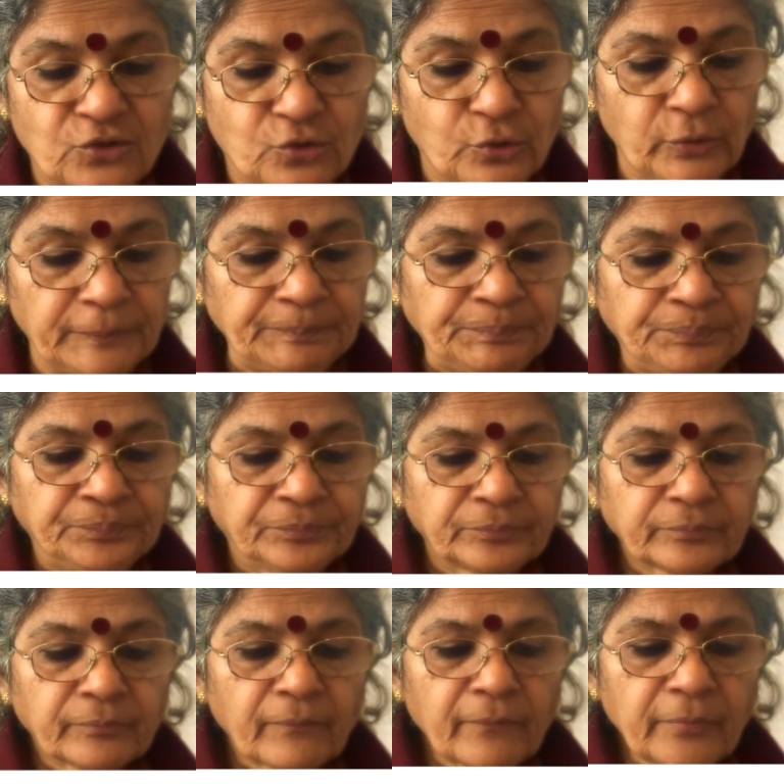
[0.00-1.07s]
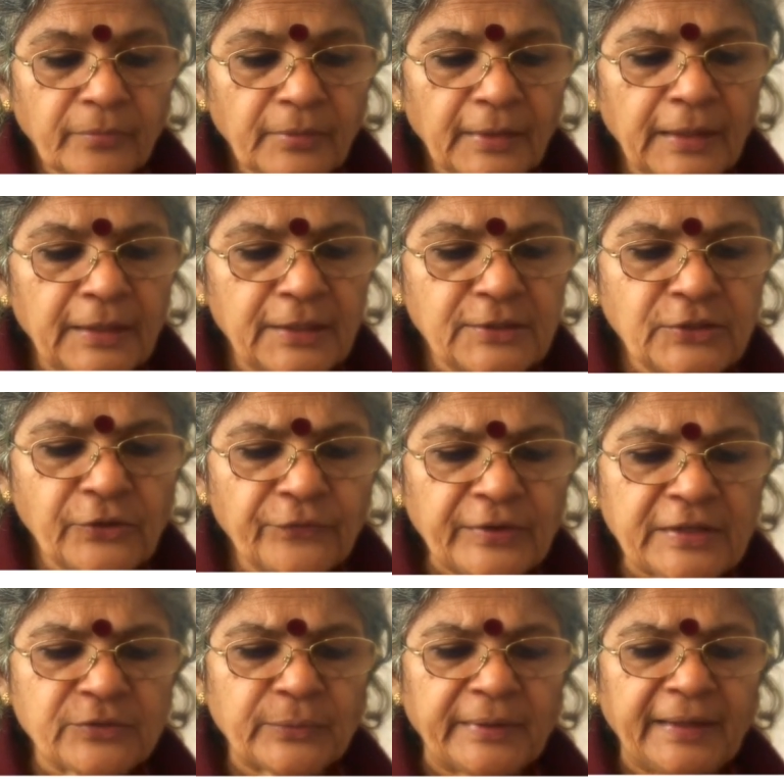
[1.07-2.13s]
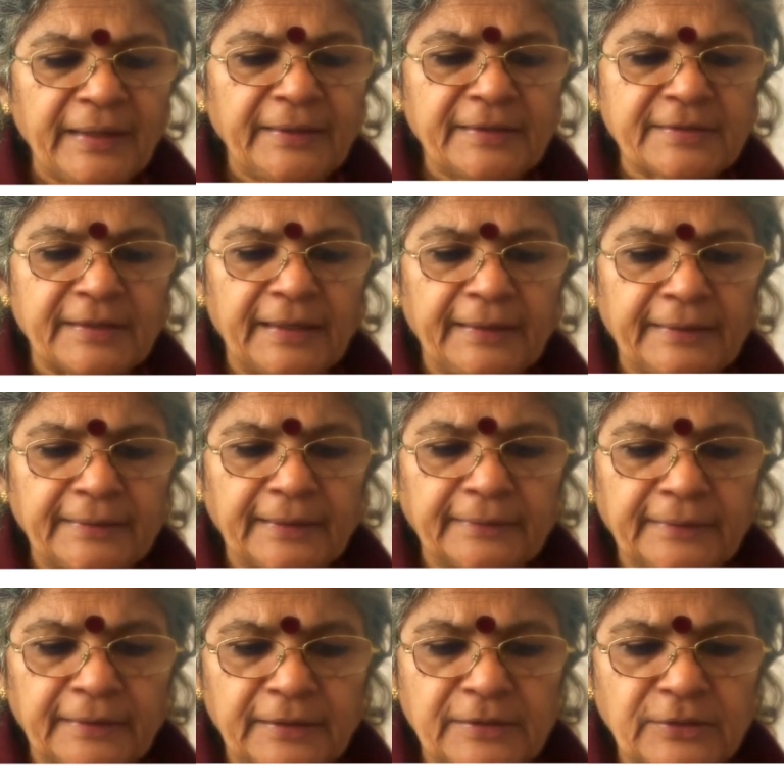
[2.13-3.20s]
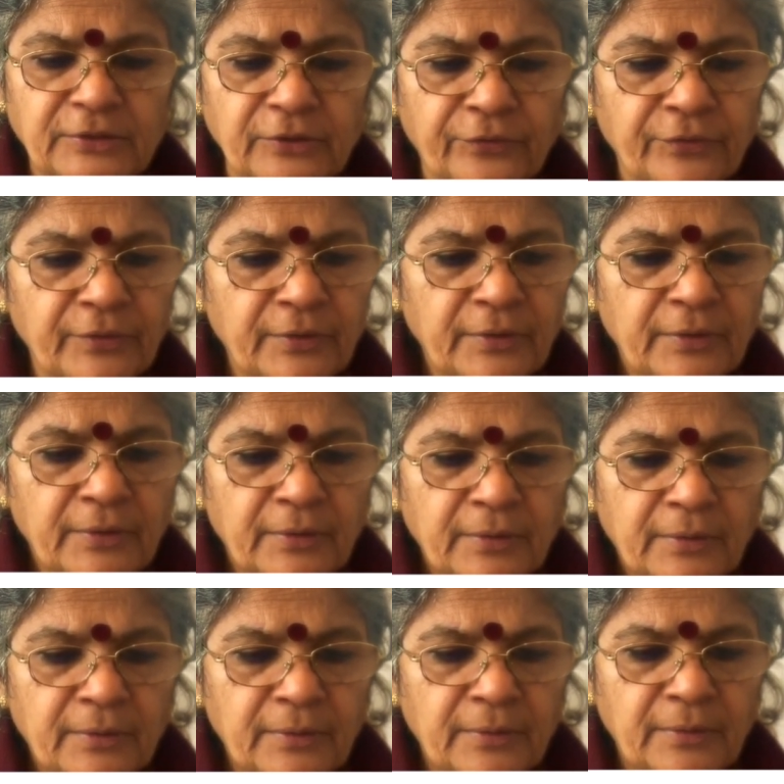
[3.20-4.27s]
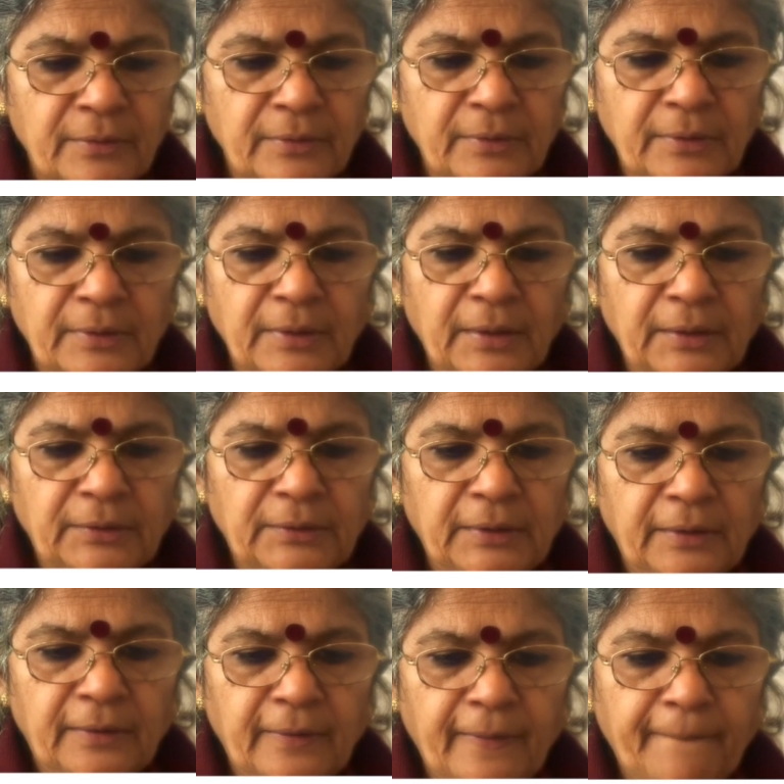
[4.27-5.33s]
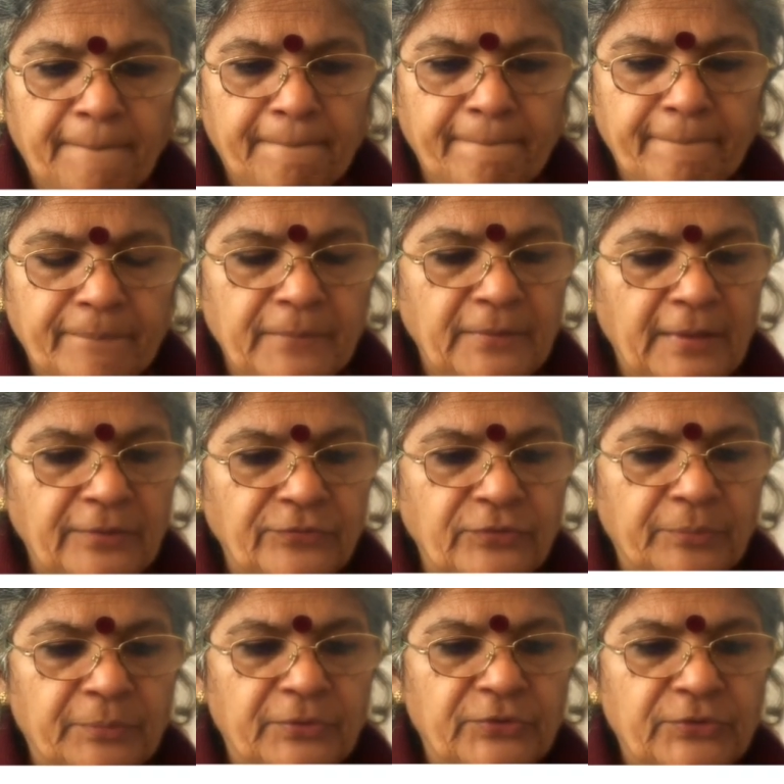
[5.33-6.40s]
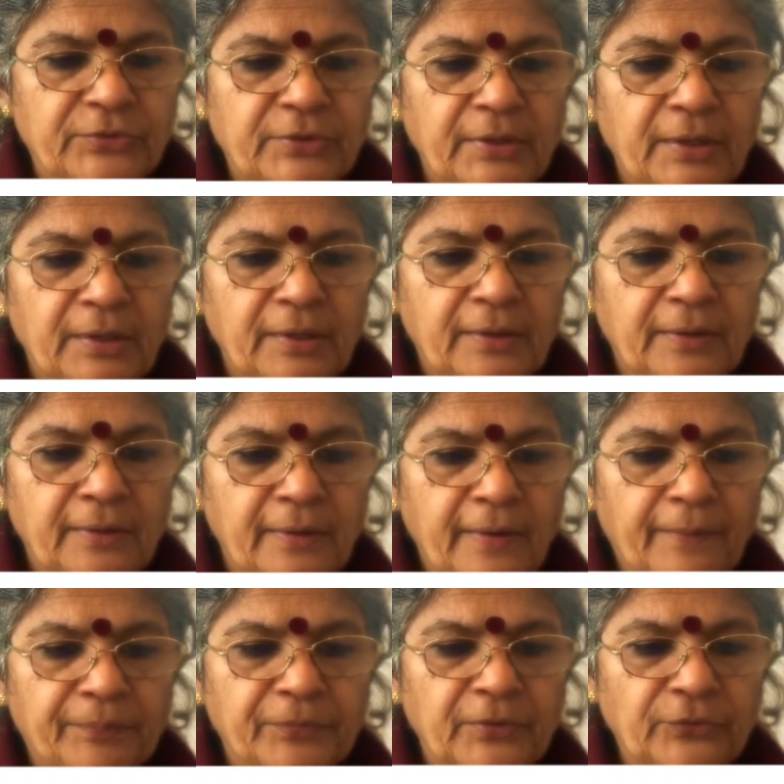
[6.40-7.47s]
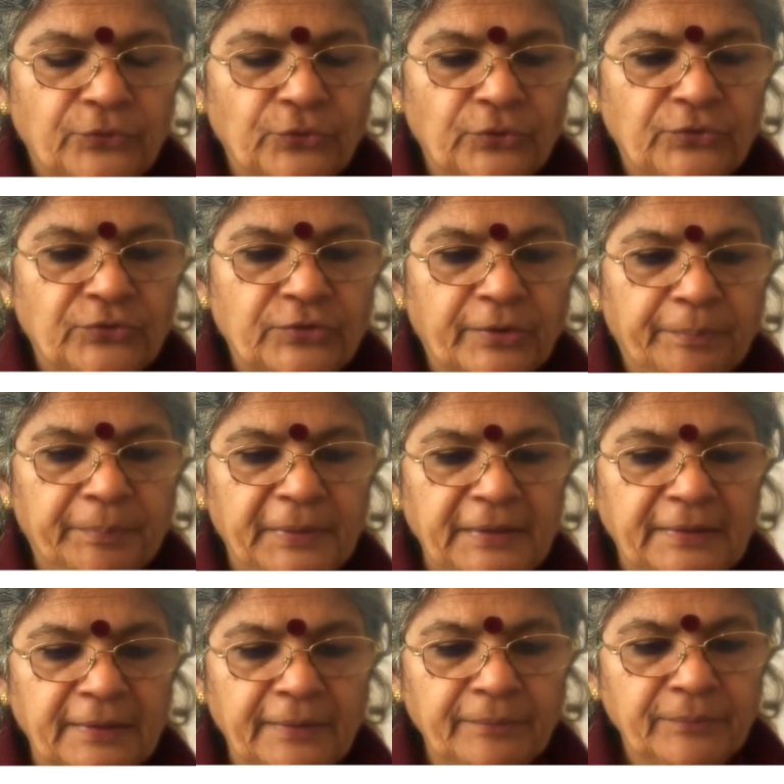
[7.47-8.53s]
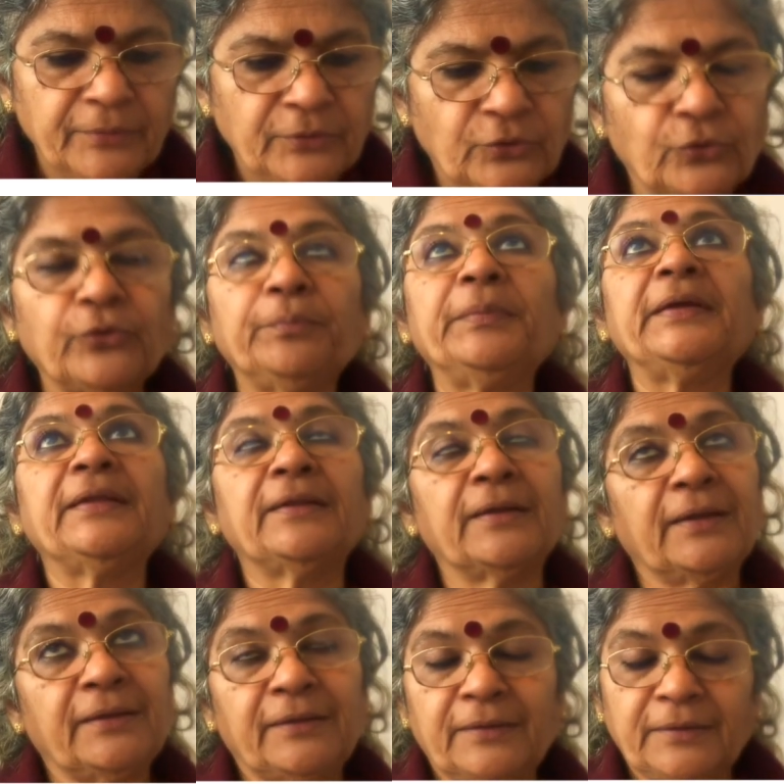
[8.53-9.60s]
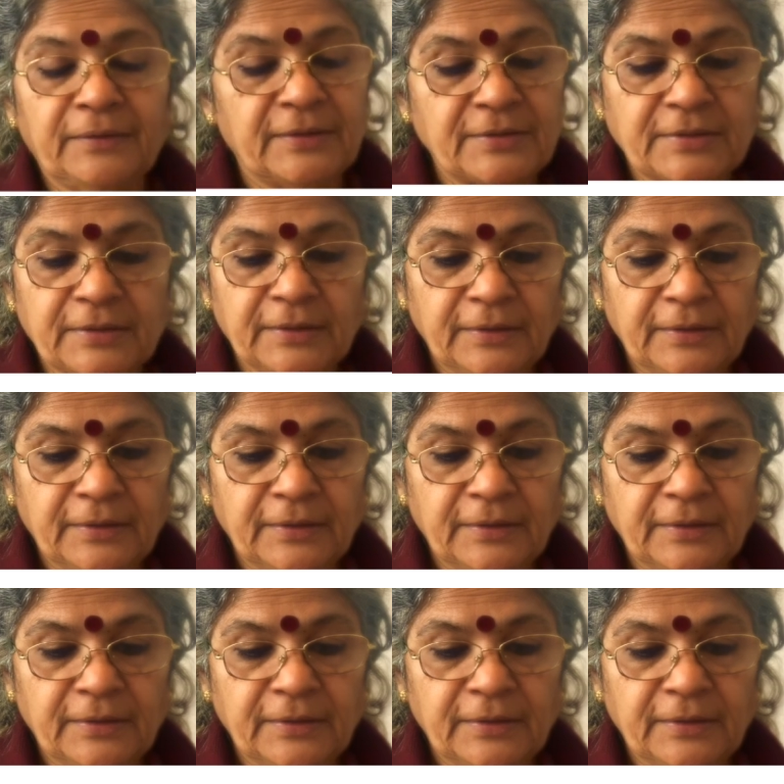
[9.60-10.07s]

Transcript: true. Energy of x1n is greater than the energy of yeah, I think that's a mistake. Yeah, so it's repeated. It could be that there's